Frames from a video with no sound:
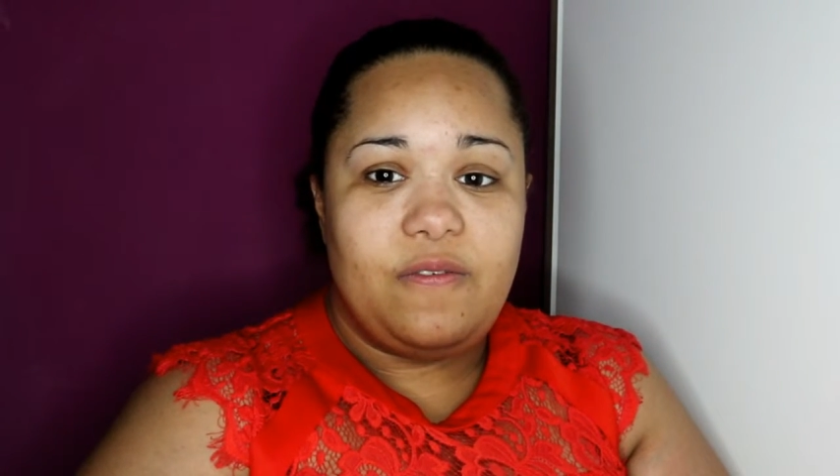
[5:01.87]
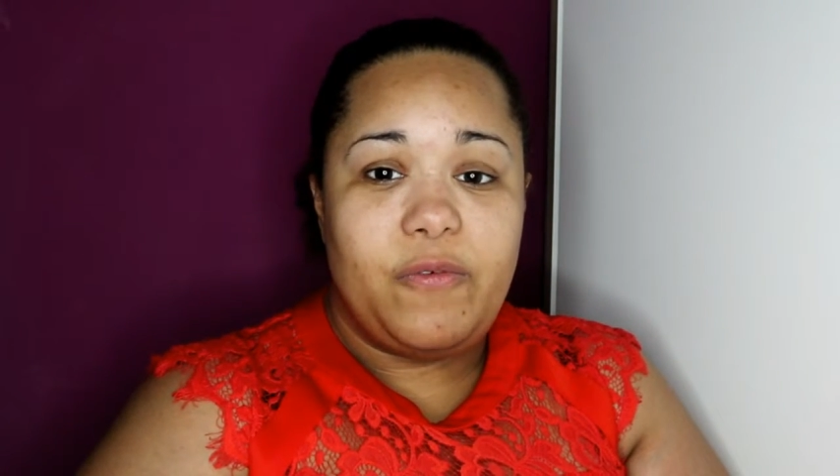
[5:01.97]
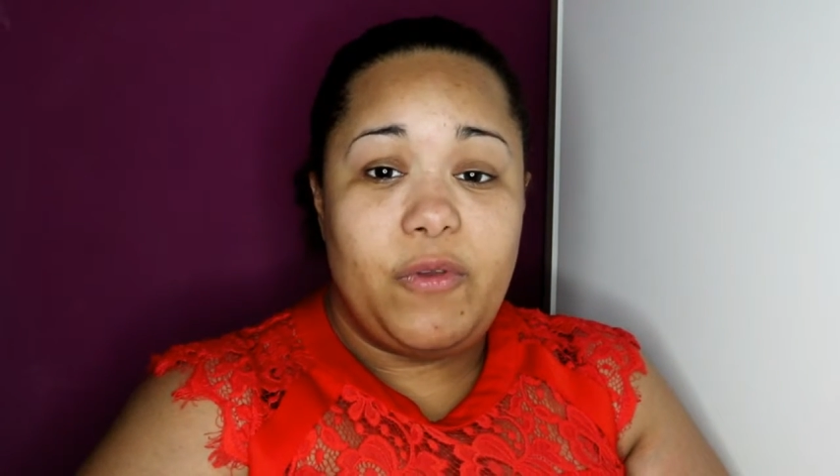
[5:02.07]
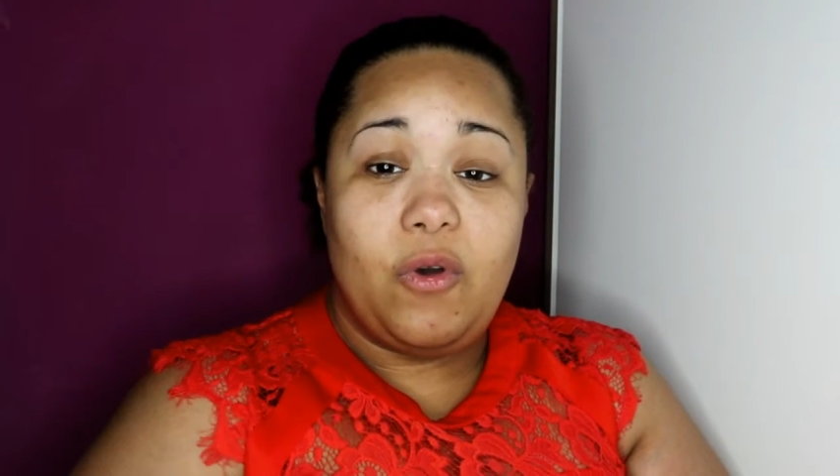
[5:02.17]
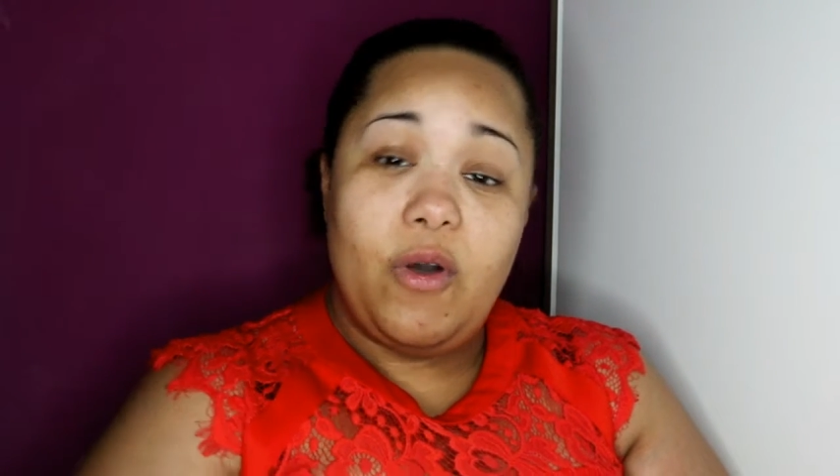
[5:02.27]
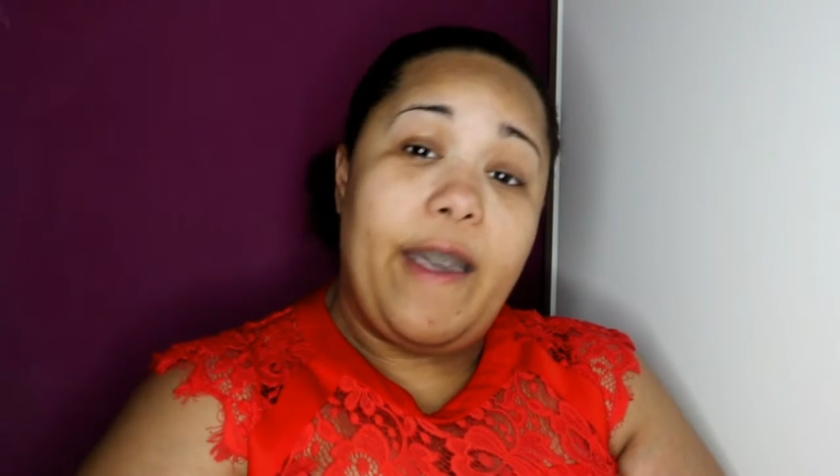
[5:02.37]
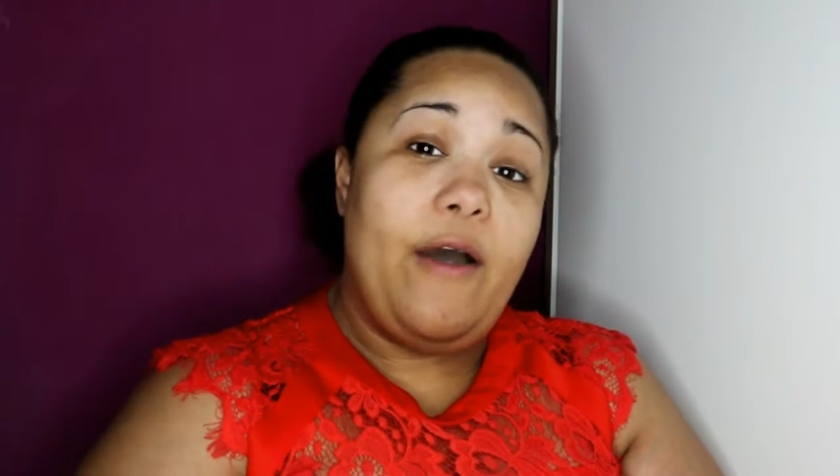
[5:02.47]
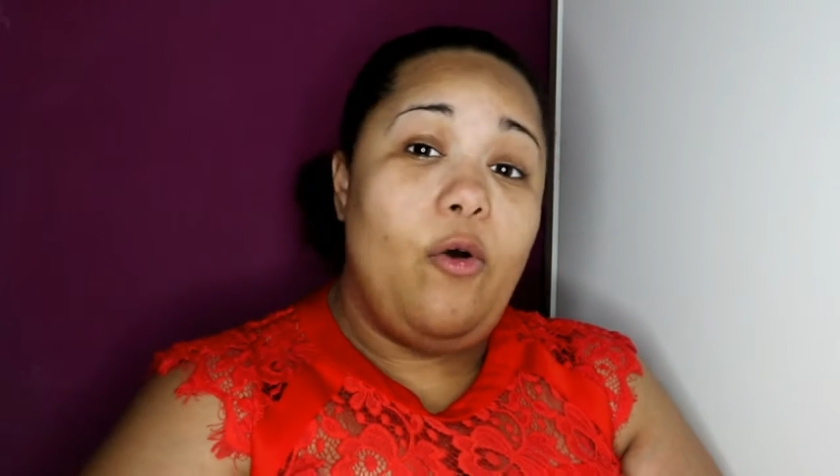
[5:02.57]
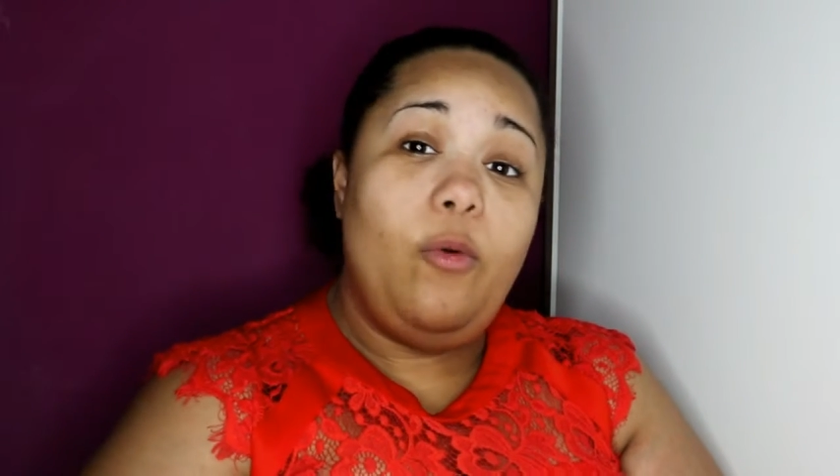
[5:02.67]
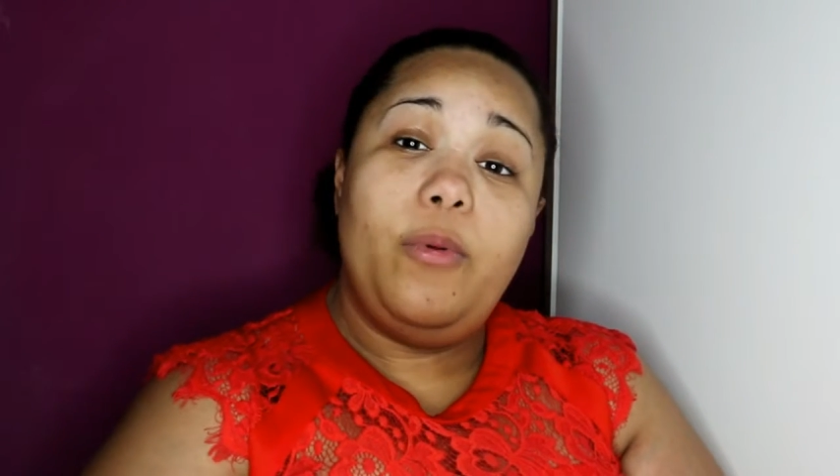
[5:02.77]
for your
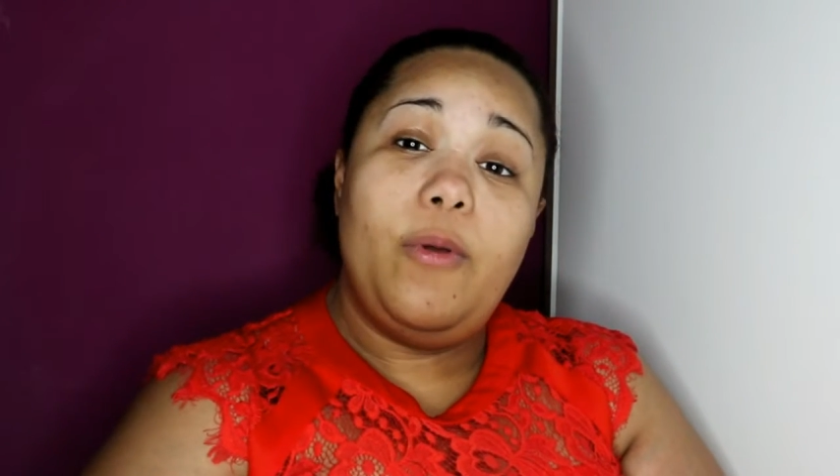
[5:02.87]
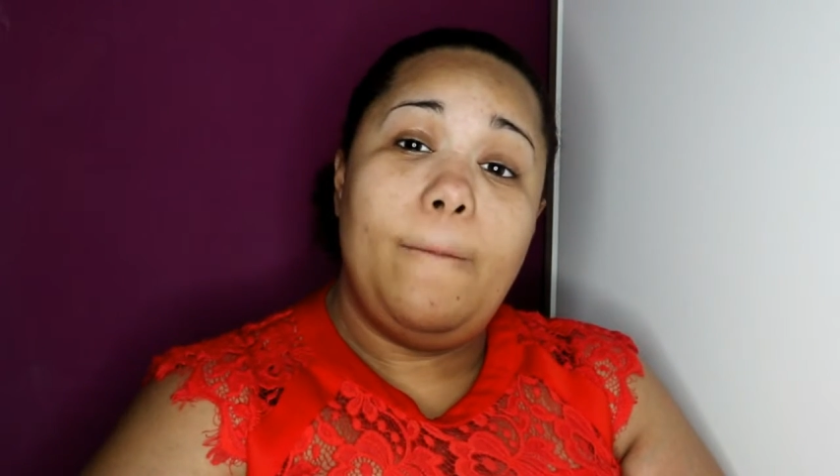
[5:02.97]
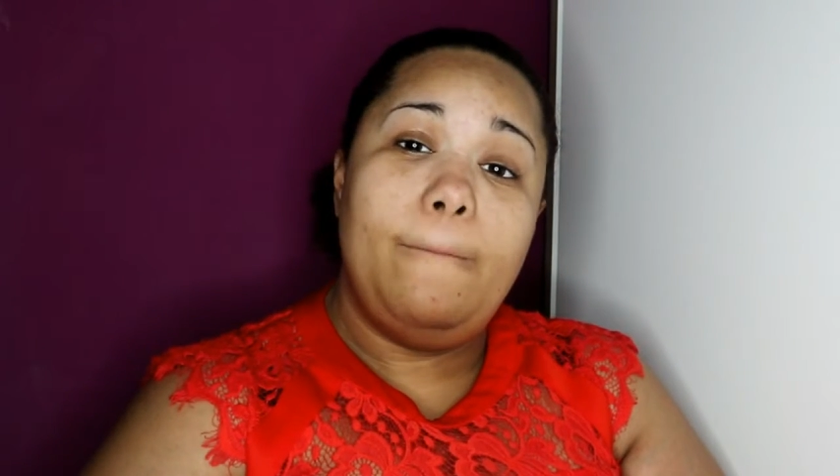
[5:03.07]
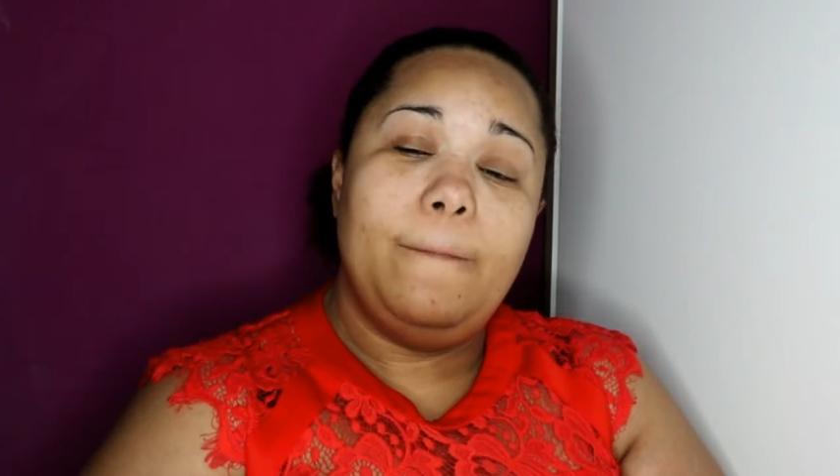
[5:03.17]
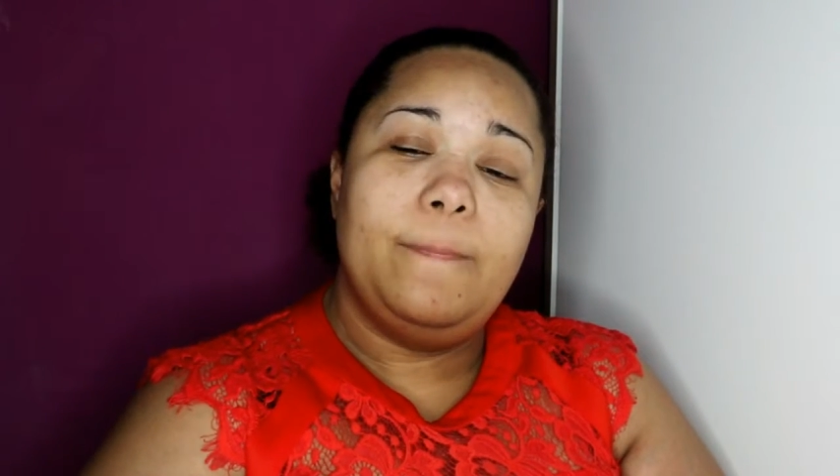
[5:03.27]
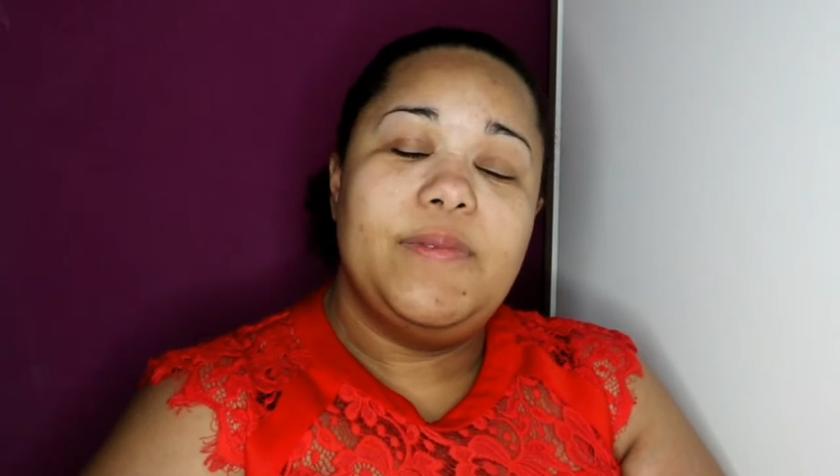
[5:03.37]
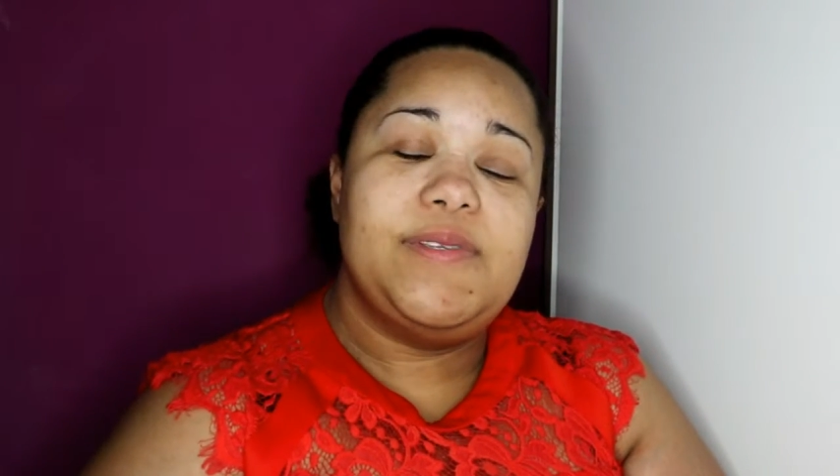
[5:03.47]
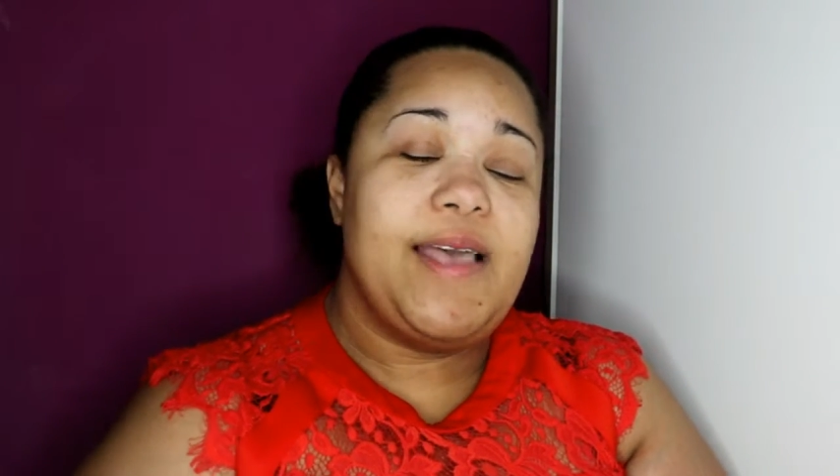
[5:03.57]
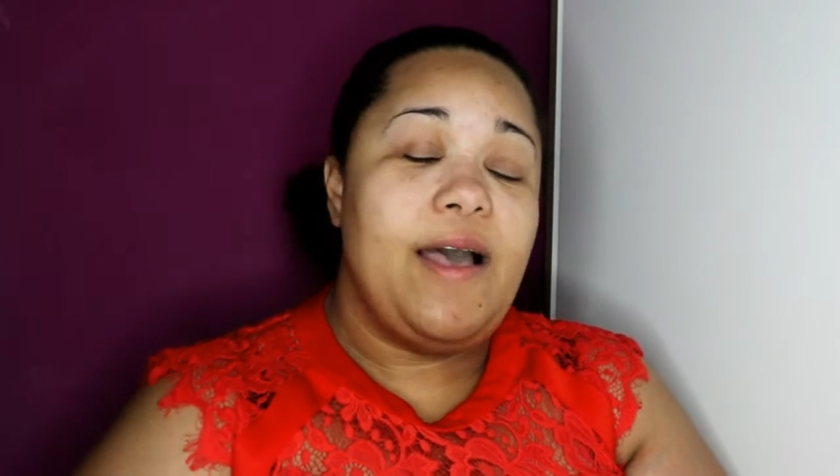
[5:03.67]
help, to